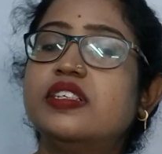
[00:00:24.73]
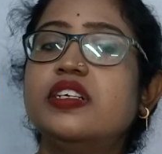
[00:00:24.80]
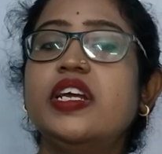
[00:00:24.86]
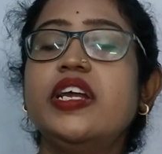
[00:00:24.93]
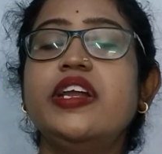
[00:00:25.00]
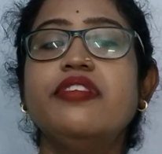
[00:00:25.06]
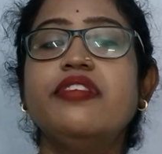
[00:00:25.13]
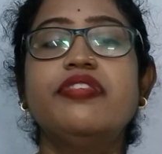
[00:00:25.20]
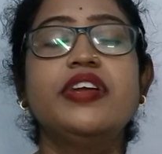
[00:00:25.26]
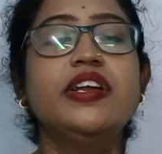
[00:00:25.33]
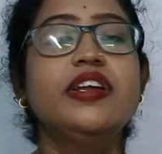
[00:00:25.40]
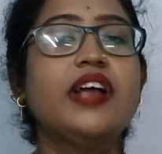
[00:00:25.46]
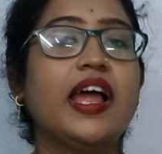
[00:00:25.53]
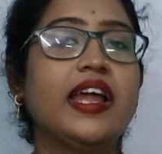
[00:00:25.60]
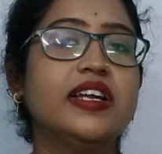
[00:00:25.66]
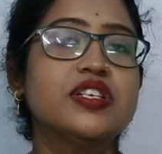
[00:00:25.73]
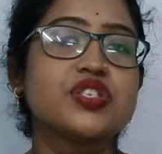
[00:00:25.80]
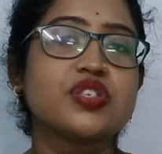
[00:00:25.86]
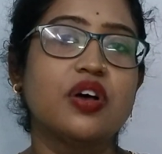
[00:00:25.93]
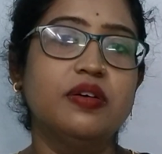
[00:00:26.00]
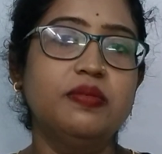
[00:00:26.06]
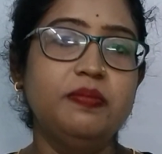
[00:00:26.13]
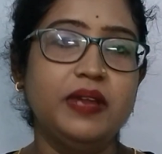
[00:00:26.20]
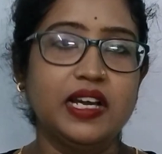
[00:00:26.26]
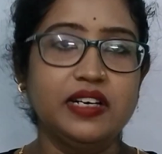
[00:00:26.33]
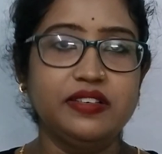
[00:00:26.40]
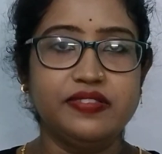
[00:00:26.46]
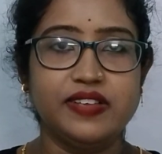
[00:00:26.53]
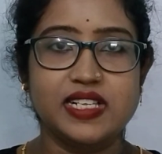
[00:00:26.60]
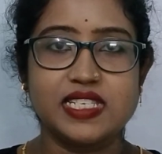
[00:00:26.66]
three different kinds of
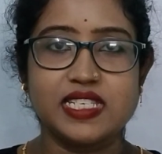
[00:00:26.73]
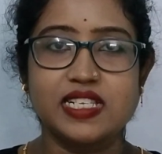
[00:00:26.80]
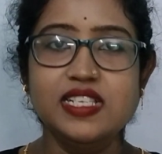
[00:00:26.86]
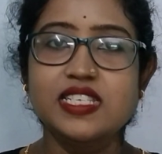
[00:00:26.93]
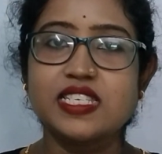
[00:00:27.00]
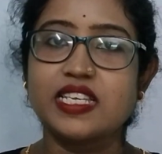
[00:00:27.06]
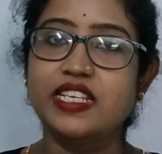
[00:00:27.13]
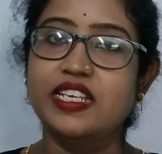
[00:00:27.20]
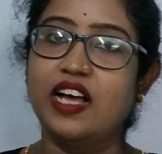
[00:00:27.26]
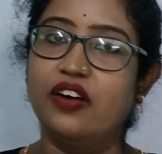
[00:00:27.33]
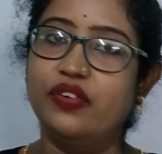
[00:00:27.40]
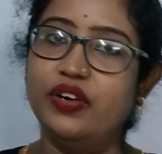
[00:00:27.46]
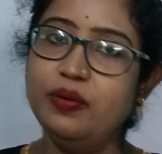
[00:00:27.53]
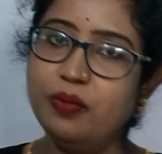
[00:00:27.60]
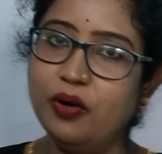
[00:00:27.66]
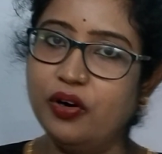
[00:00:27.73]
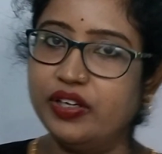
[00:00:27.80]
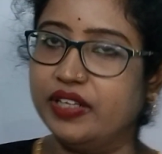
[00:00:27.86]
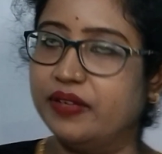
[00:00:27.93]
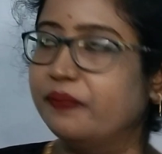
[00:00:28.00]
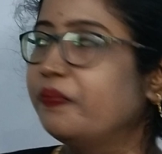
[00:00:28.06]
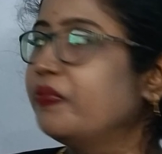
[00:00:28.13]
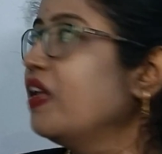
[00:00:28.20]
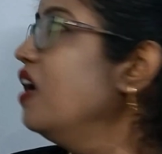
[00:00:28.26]
blood vessels in our body.